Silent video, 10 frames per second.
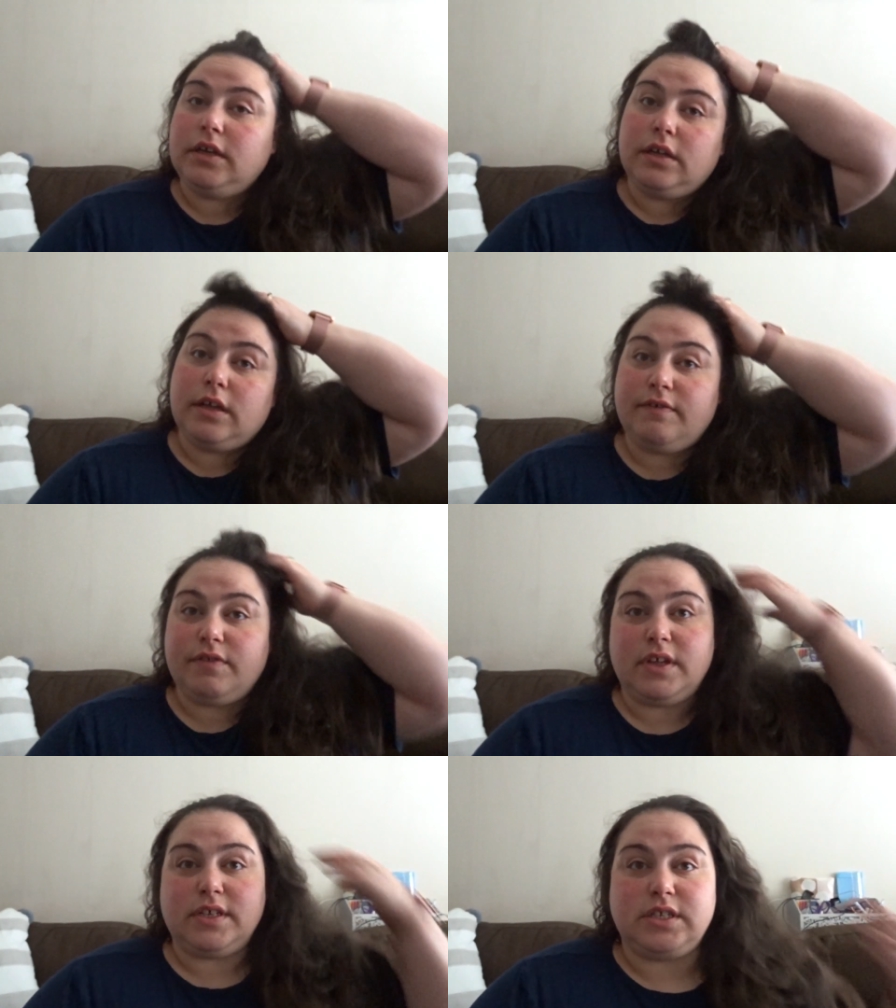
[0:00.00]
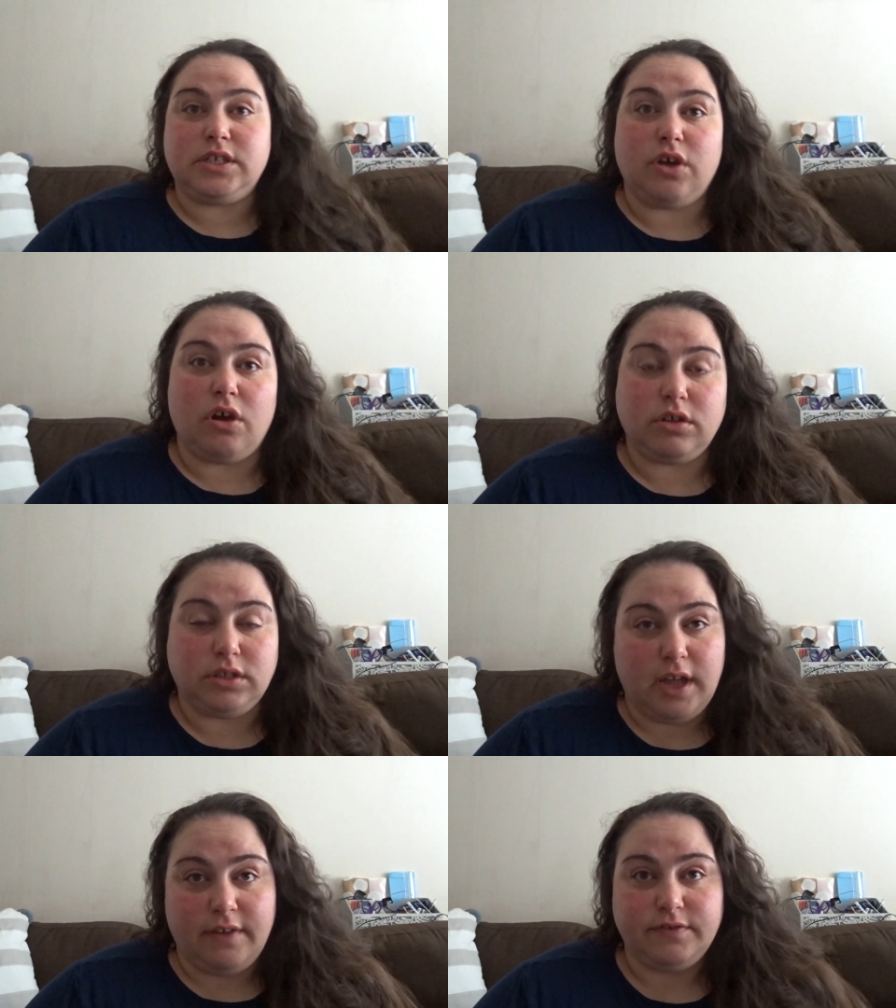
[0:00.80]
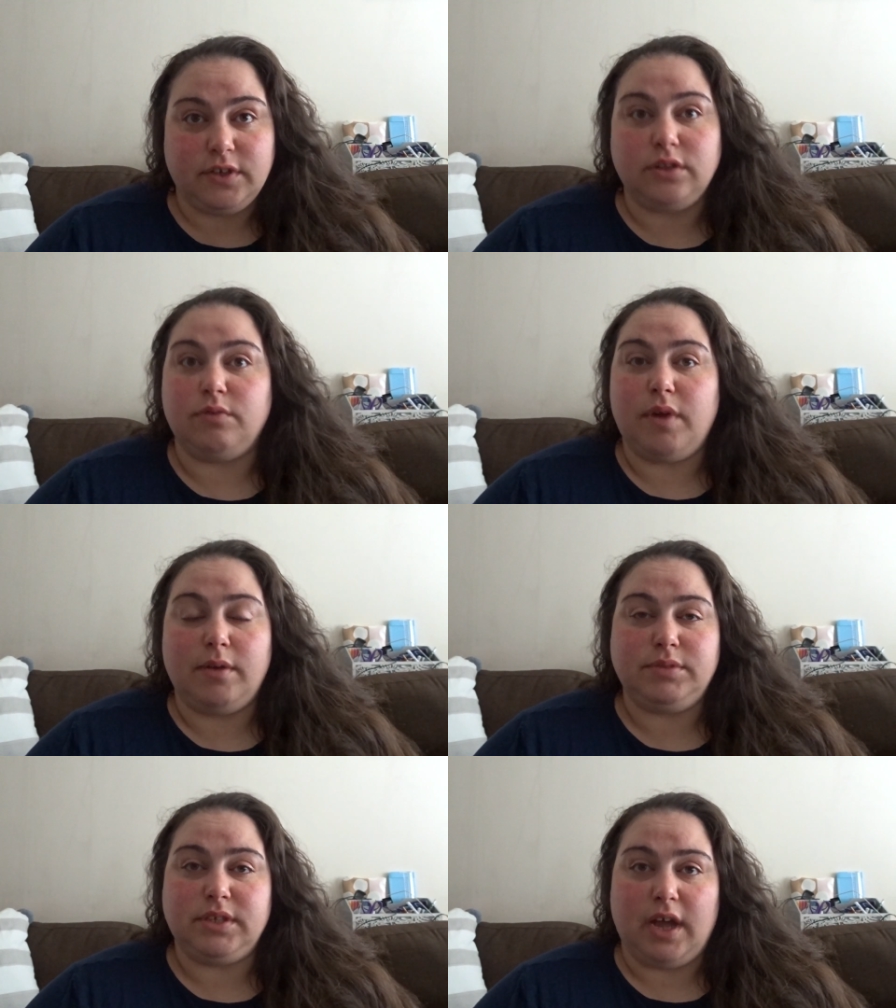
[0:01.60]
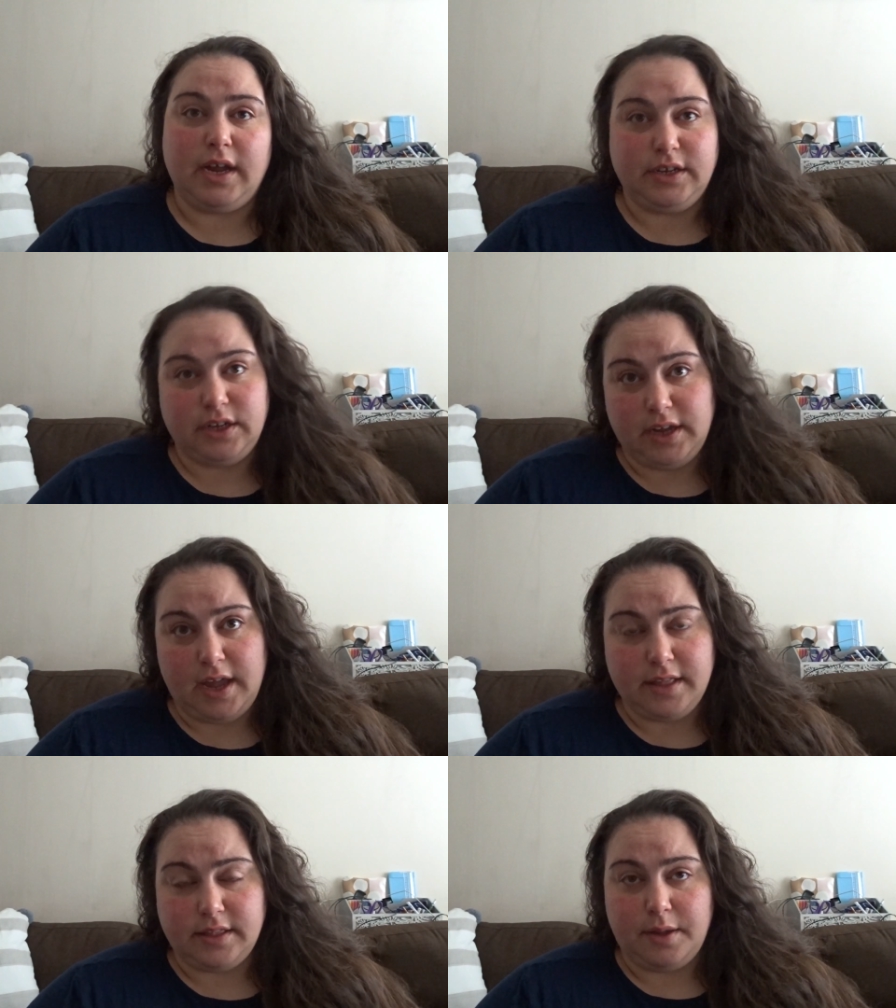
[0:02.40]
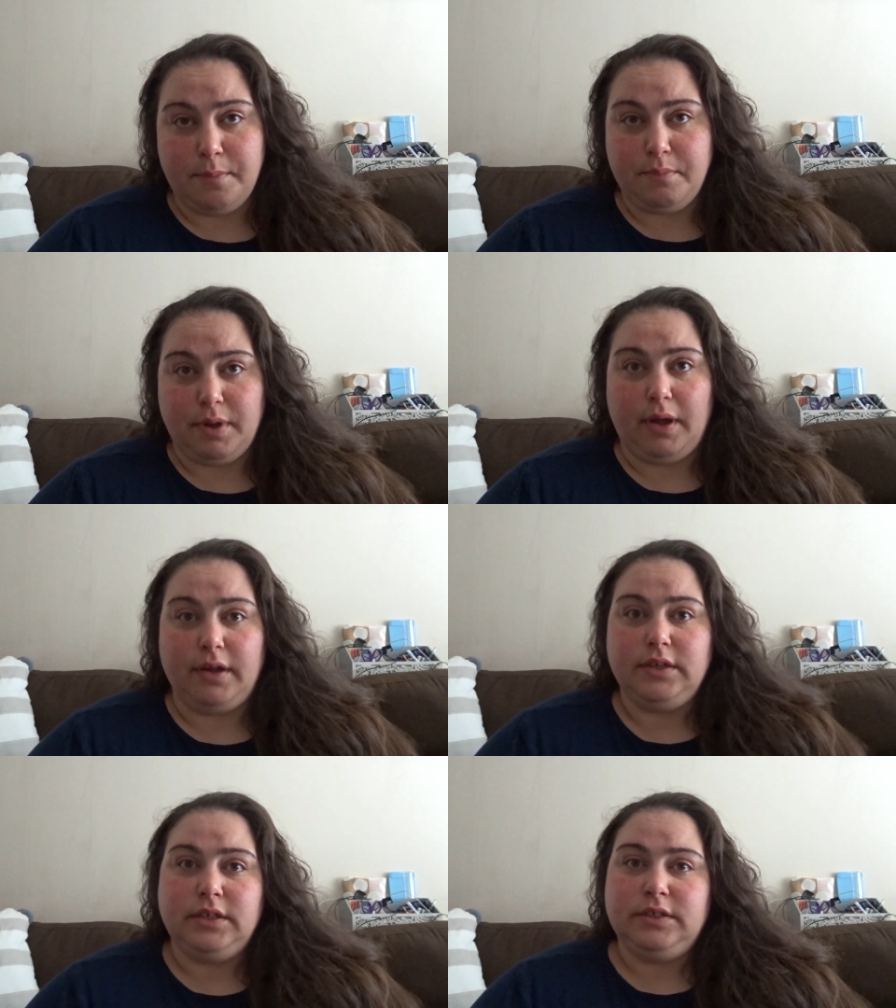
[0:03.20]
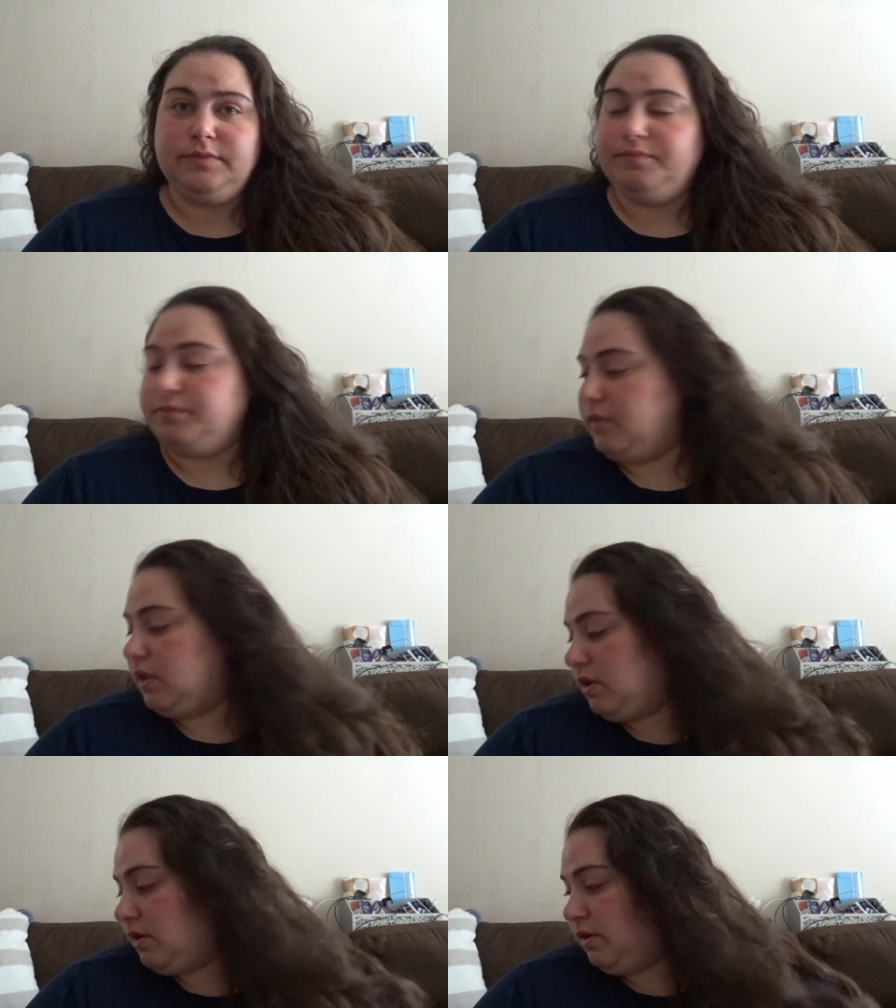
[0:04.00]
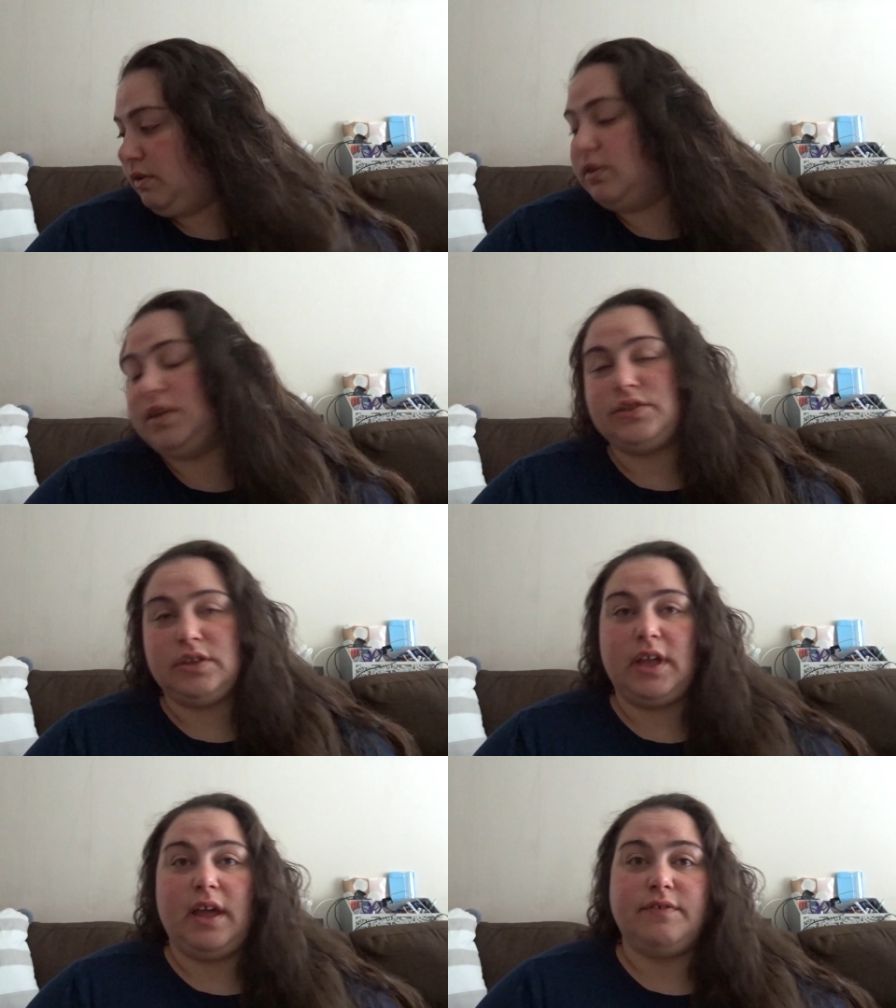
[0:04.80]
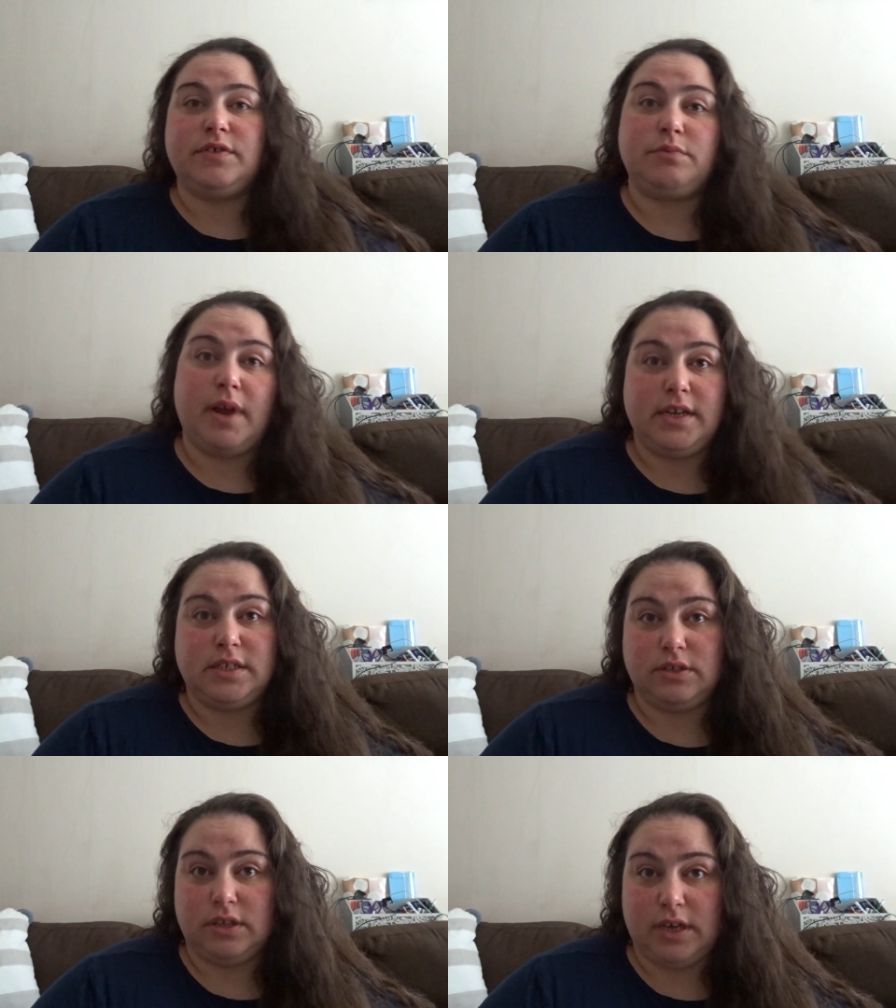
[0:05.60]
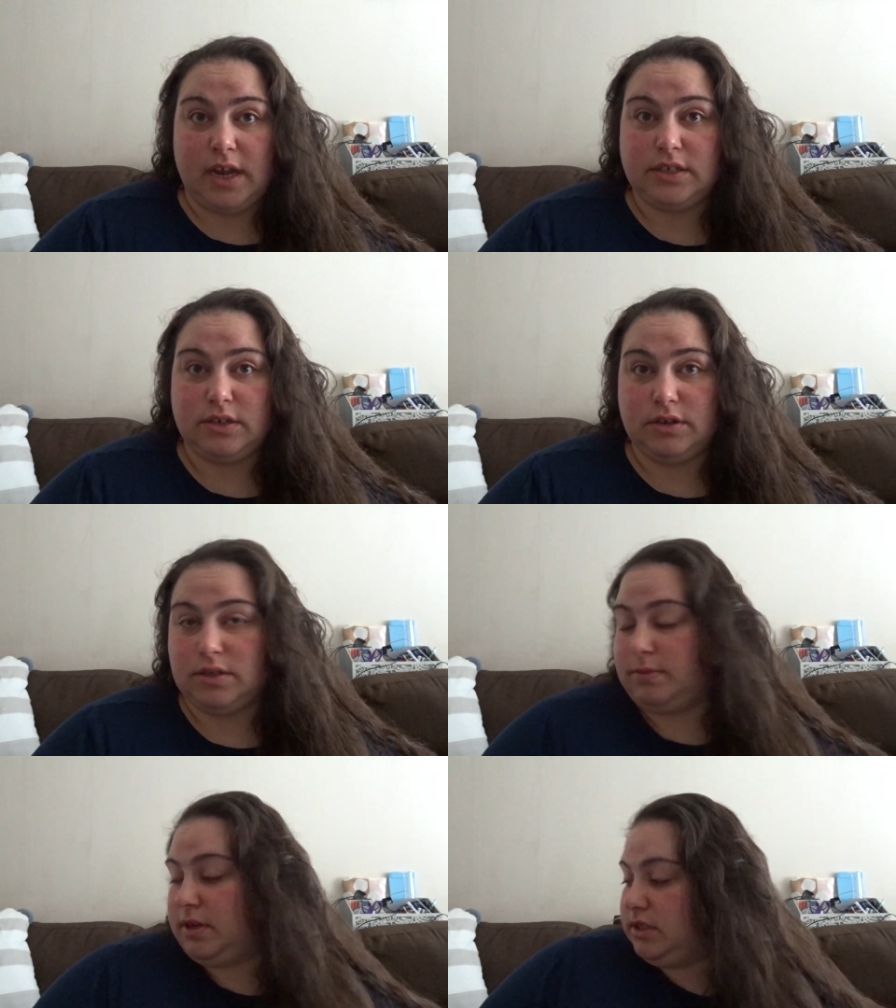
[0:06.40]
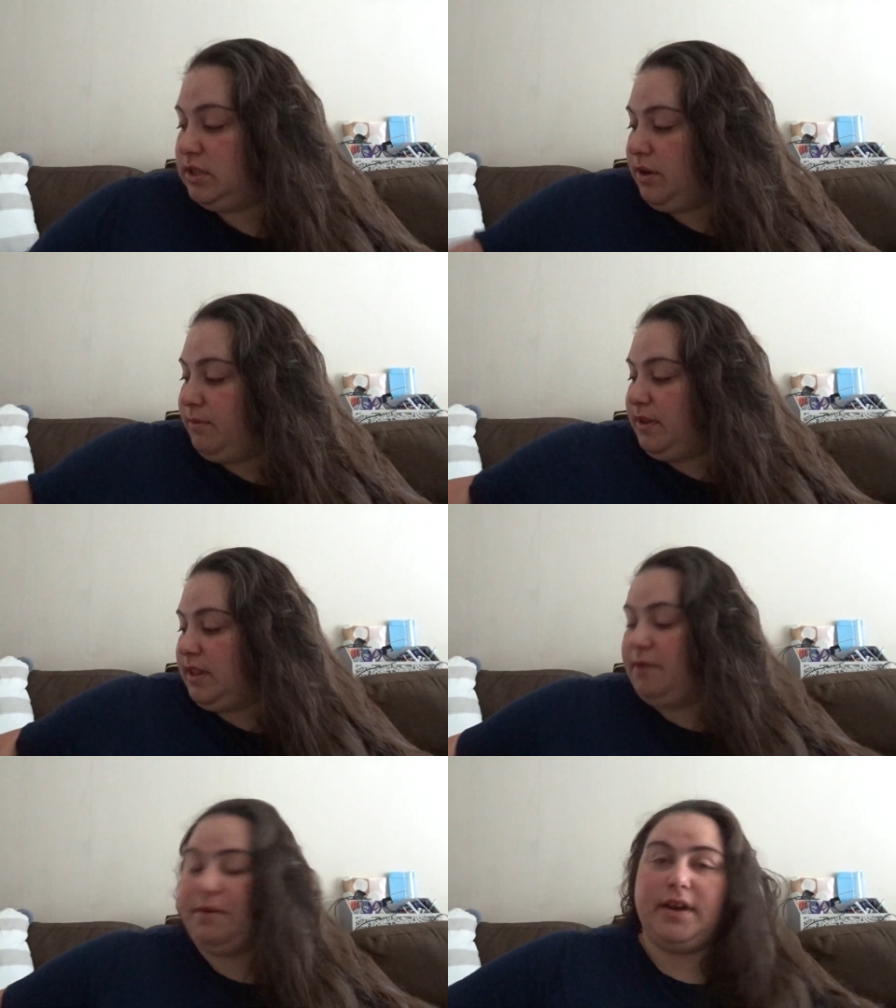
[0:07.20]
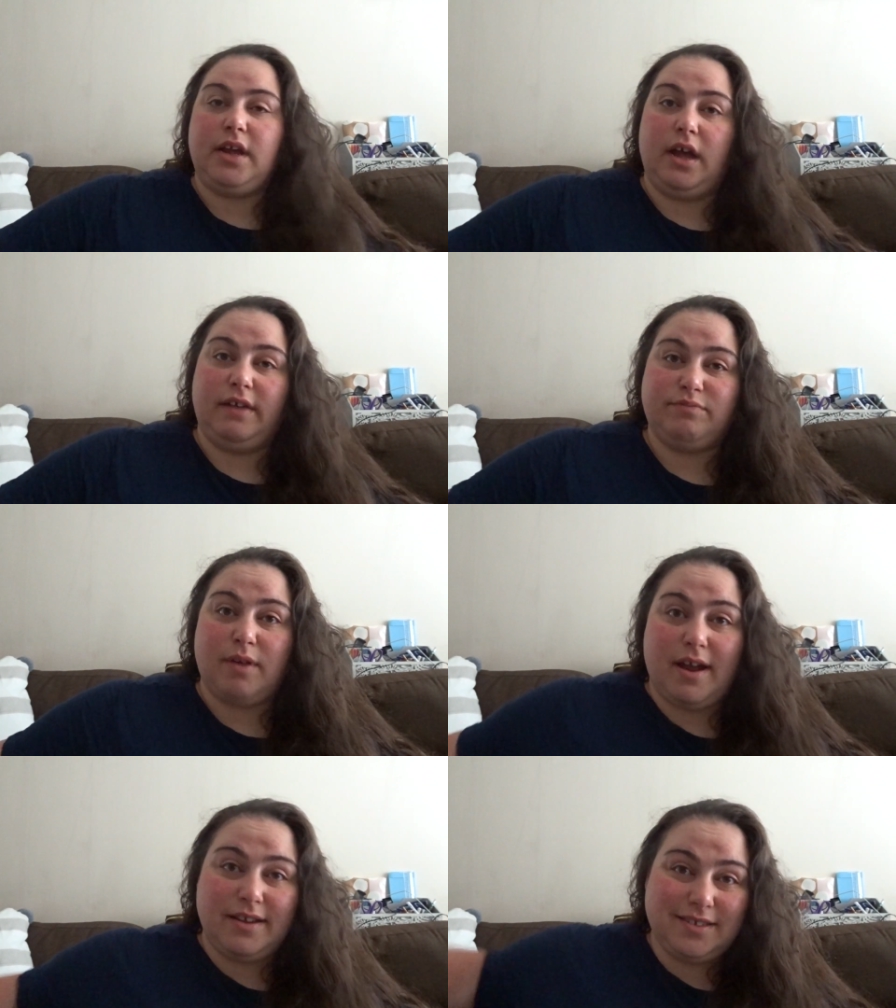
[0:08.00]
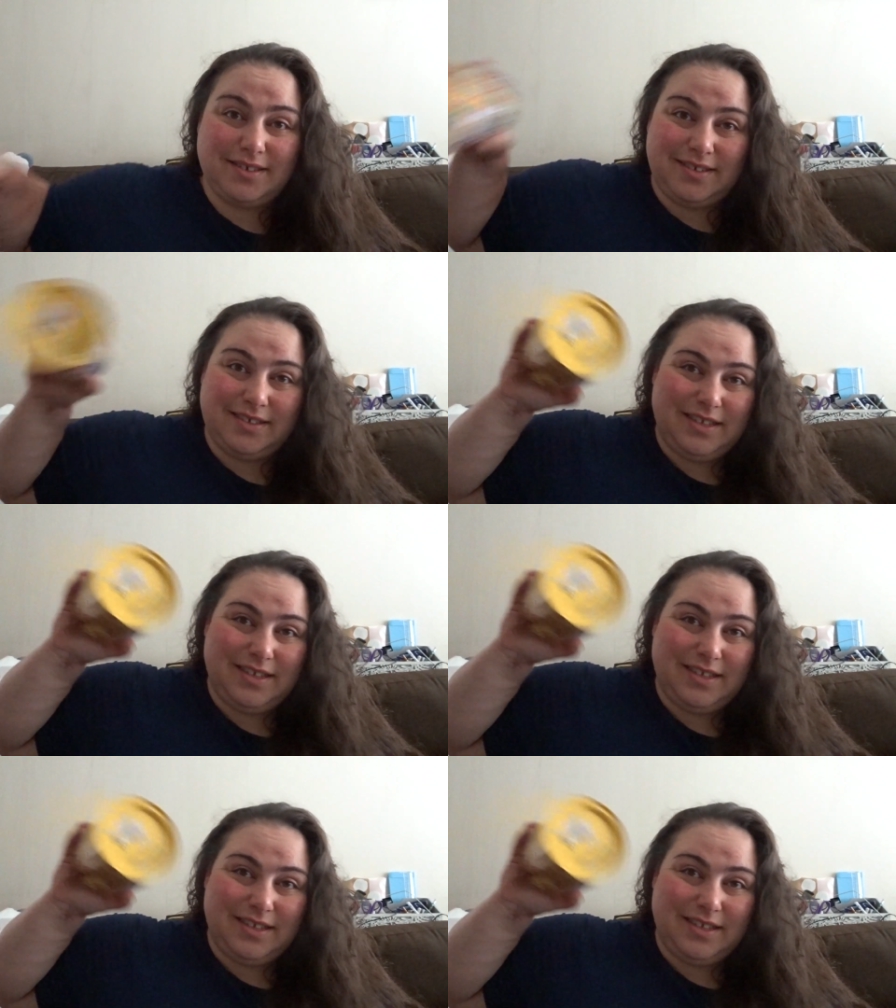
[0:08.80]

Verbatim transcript: if there's stock left on the website, you can get them, but you literally have to wait till the next Christmas. So when they went half price,